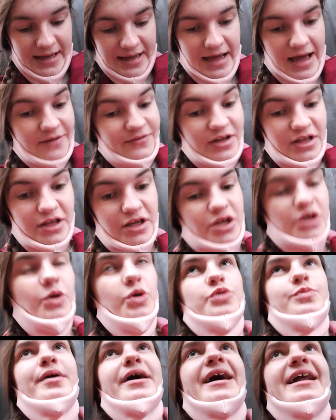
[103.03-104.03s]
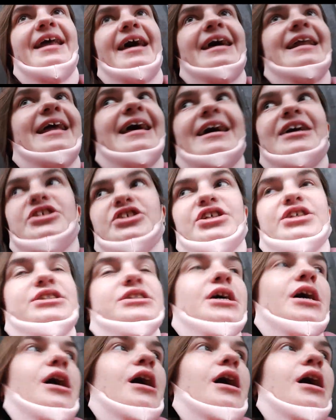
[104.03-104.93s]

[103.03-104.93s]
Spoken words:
I haven't had a huge payday in ages.